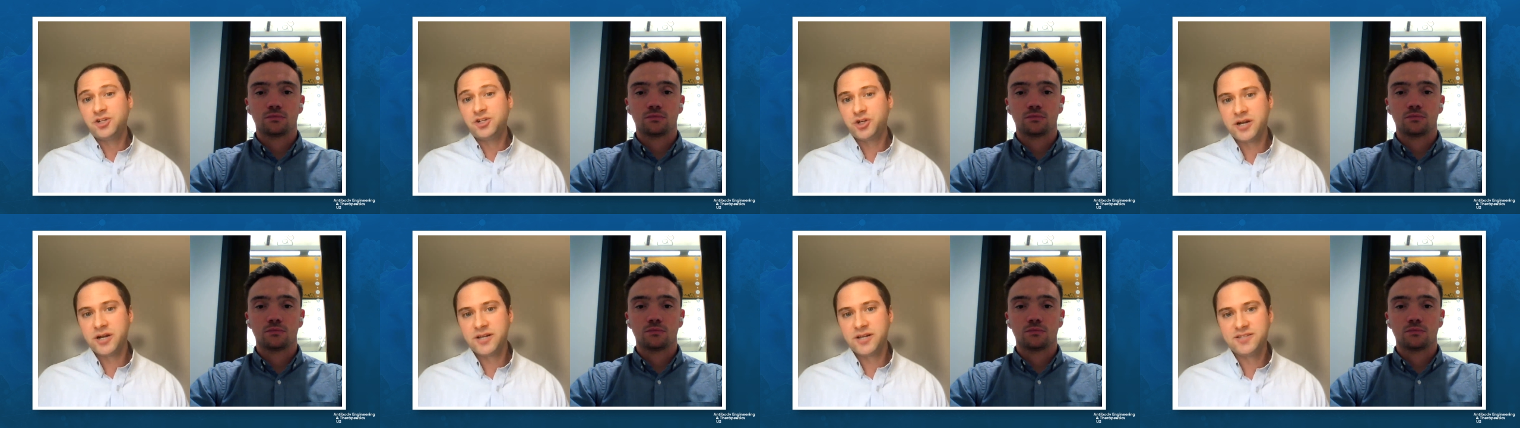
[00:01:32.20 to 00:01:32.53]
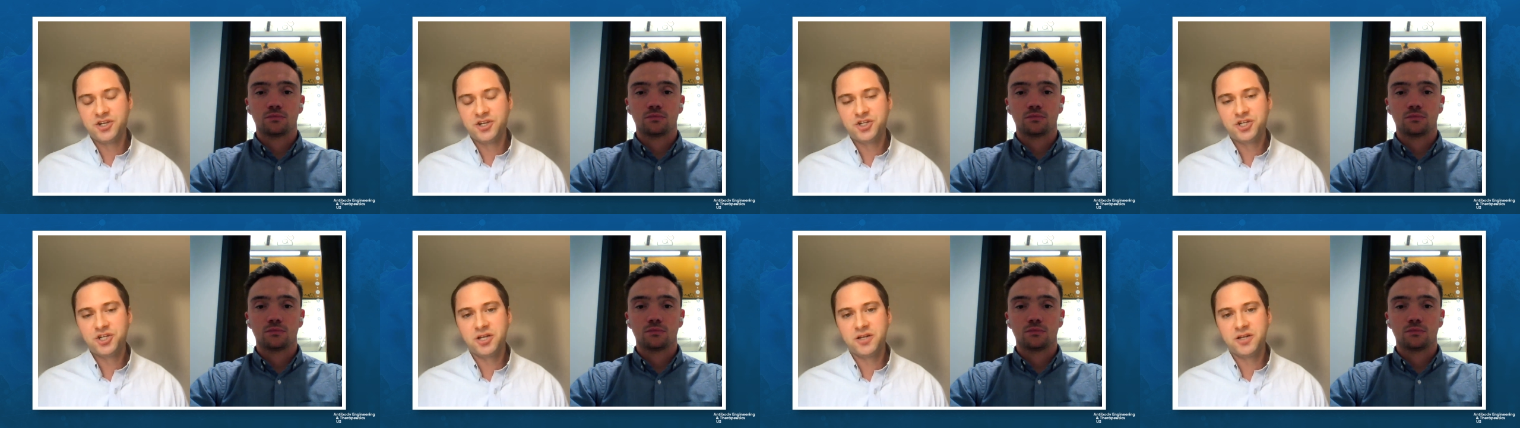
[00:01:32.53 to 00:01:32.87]
Speaker 1: then
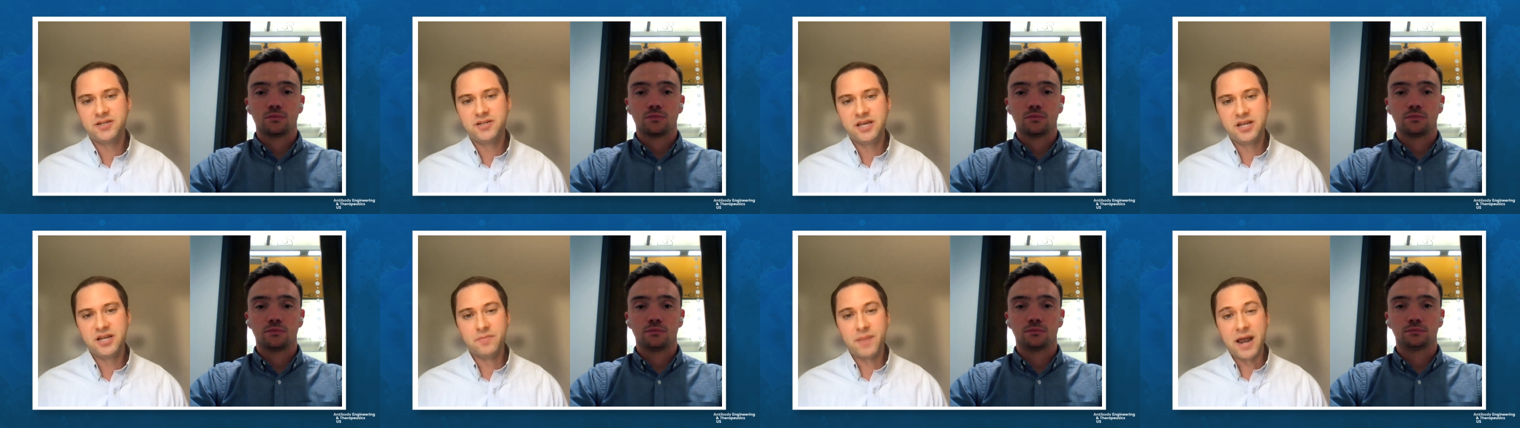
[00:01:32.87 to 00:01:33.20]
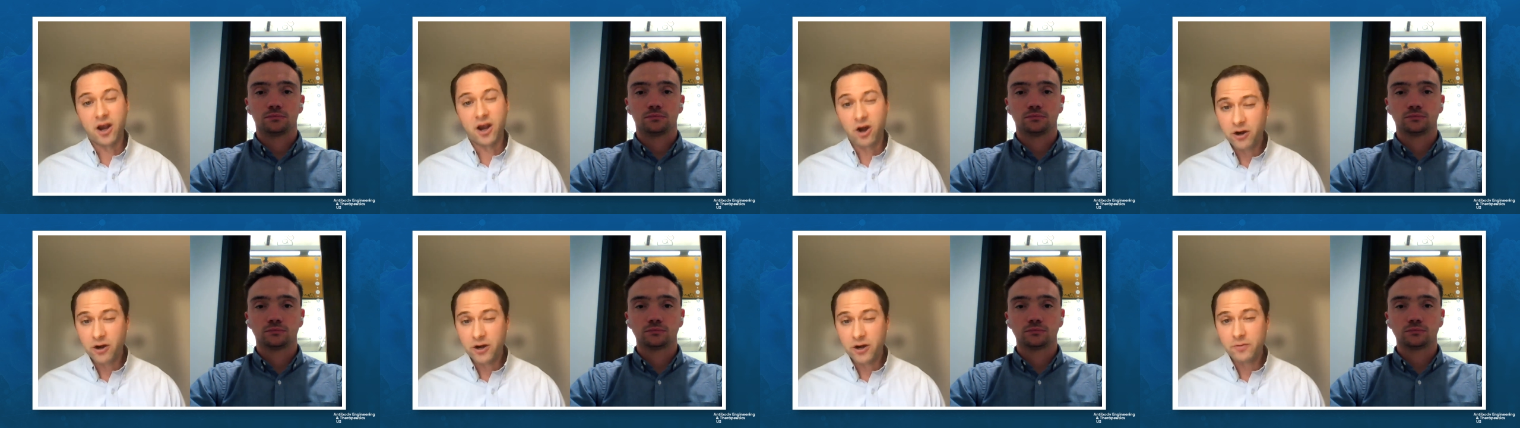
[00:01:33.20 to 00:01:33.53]
transitioned into my
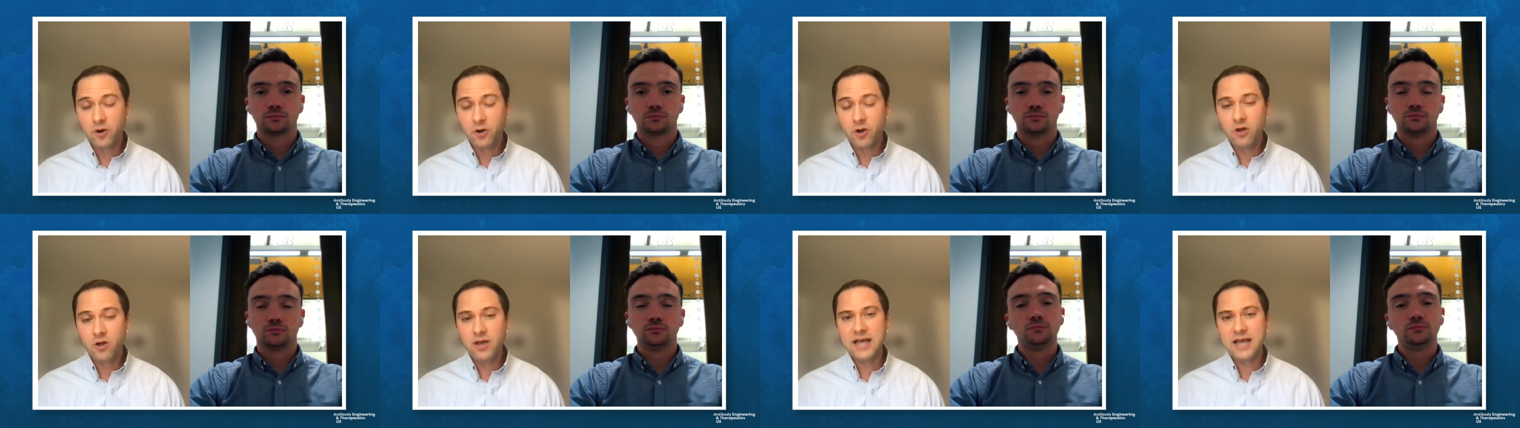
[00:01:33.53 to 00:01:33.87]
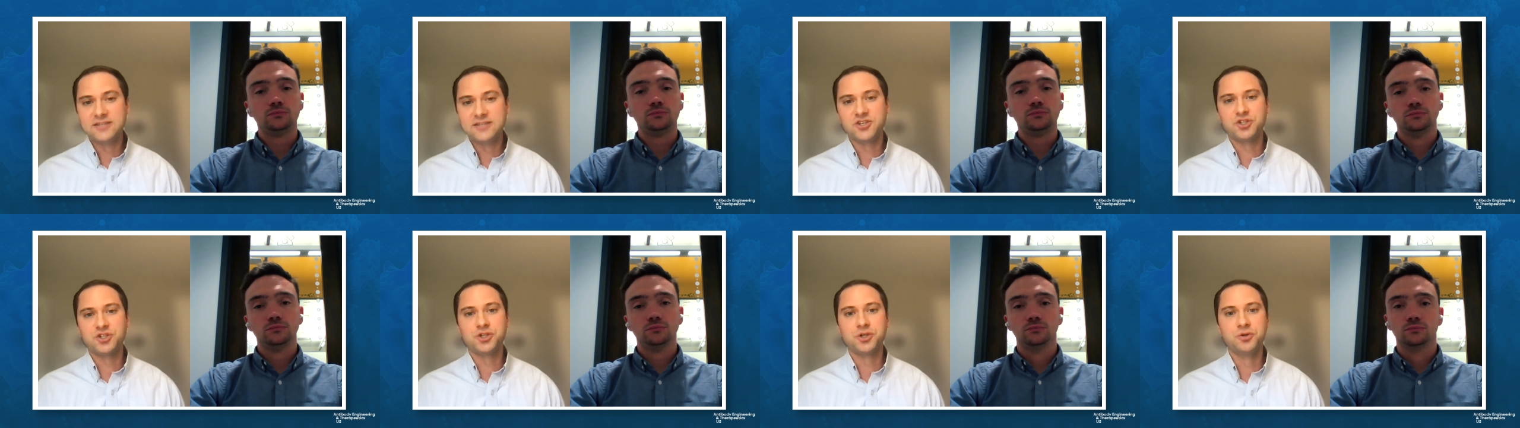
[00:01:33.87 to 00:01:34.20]
current role
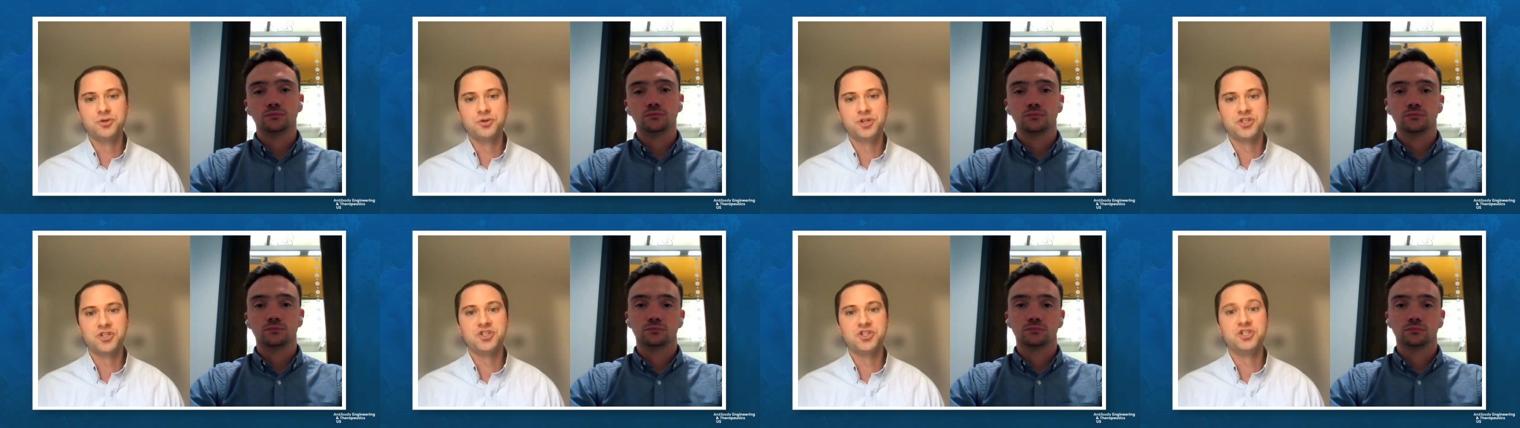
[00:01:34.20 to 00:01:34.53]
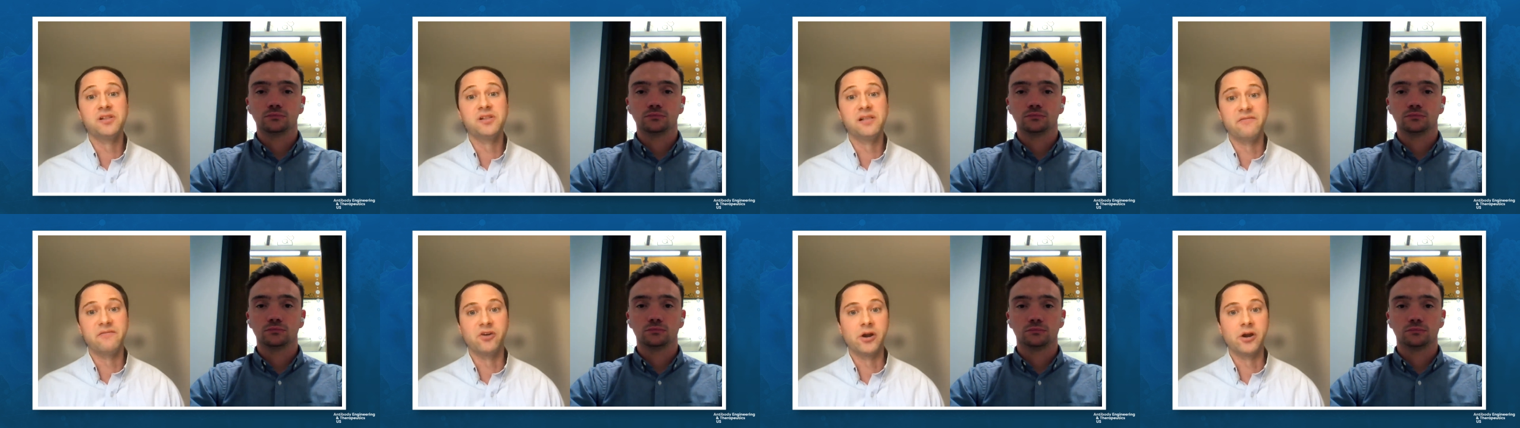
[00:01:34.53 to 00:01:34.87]
as a solutions
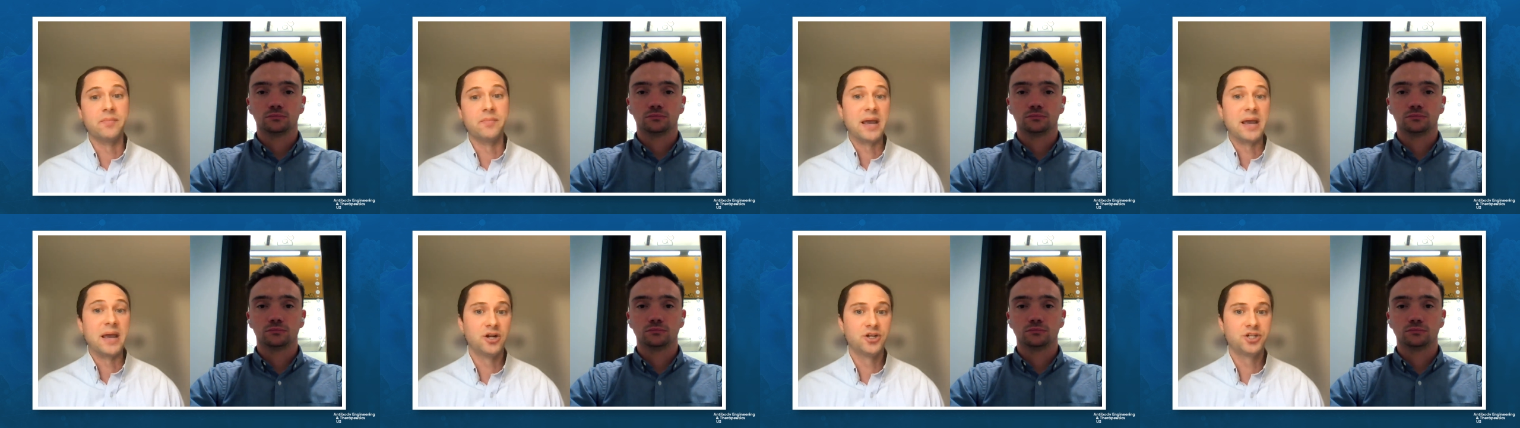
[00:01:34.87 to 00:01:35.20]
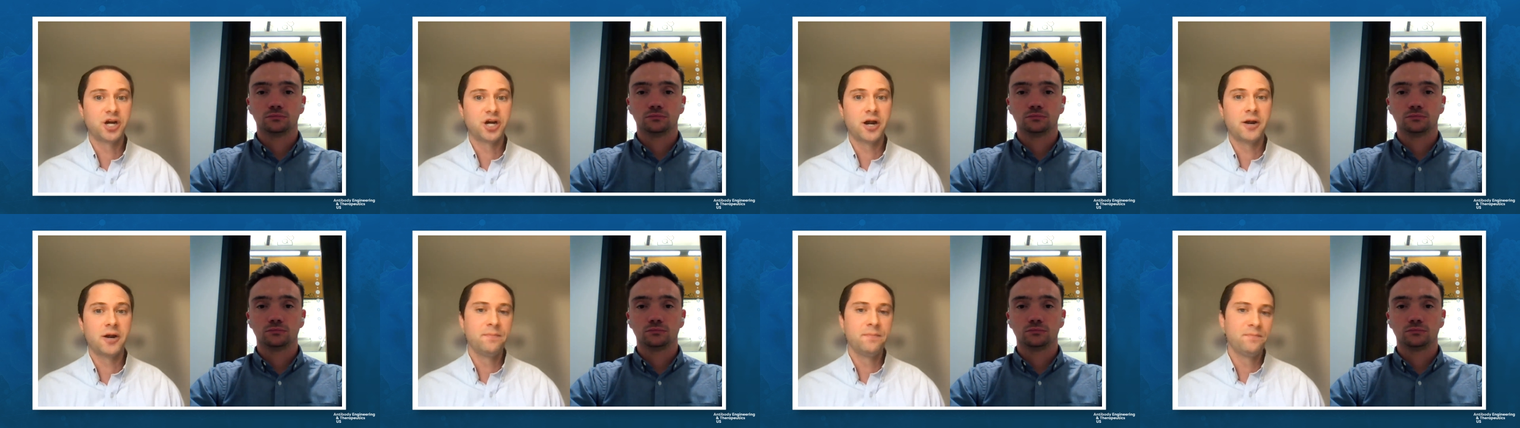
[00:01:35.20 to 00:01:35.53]
delivery
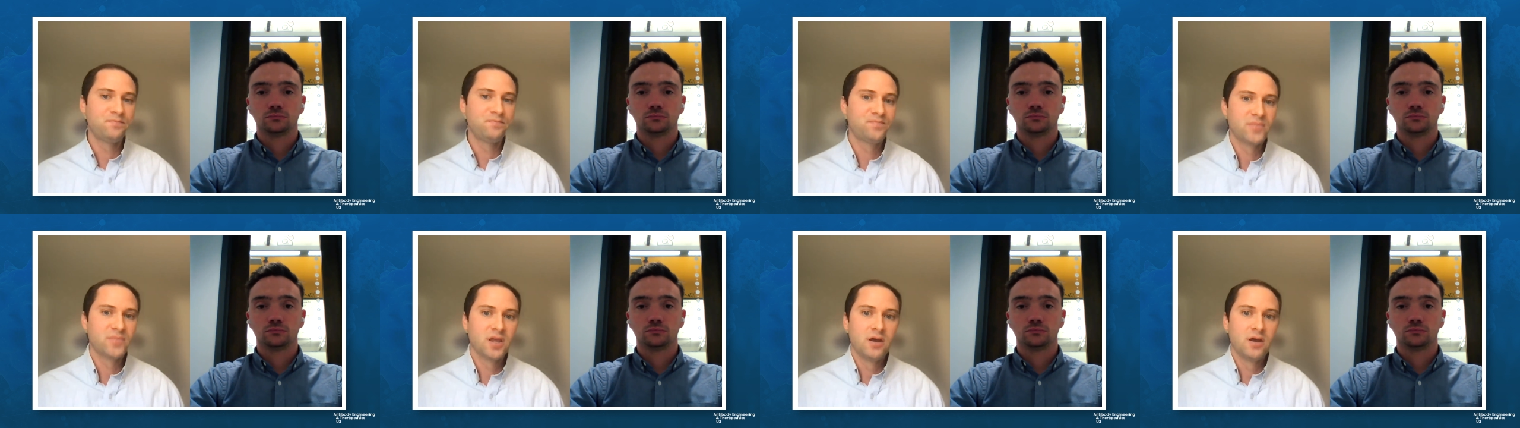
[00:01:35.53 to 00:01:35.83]
manager.